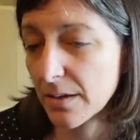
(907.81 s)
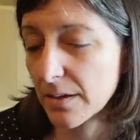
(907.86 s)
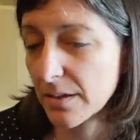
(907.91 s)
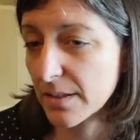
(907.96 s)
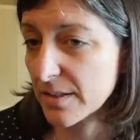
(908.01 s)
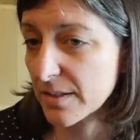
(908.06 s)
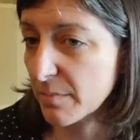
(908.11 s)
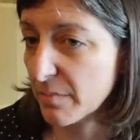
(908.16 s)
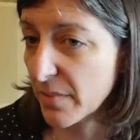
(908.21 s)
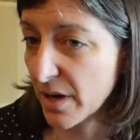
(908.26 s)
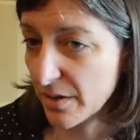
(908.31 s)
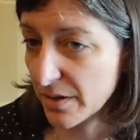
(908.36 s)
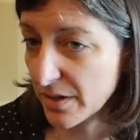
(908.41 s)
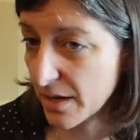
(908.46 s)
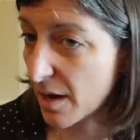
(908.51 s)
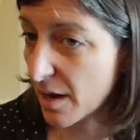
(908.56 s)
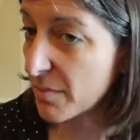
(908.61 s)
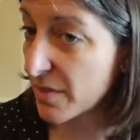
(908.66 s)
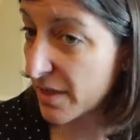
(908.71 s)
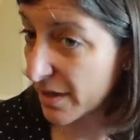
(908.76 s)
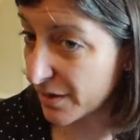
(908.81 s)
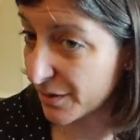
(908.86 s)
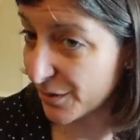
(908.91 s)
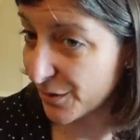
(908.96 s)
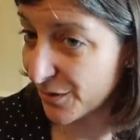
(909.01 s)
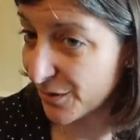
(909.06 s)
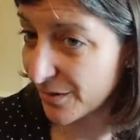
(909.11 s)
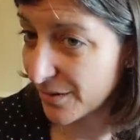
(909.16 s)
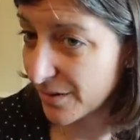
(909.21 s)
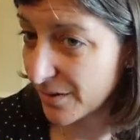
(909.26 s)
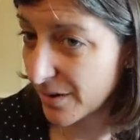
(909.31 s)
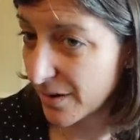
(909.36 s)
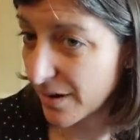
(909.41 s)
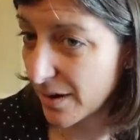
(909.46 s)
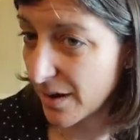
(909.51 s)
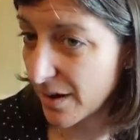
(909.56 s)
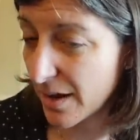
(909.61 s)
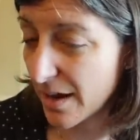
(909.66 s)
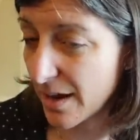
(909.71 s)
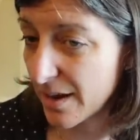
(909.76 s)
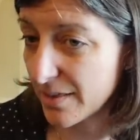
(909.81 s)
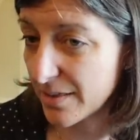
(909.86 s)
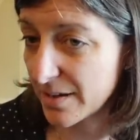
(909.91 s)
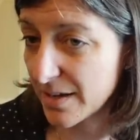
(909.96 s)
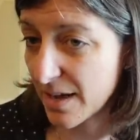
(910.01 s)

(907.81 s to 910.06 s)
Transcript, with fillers: it's a maritime theater, and the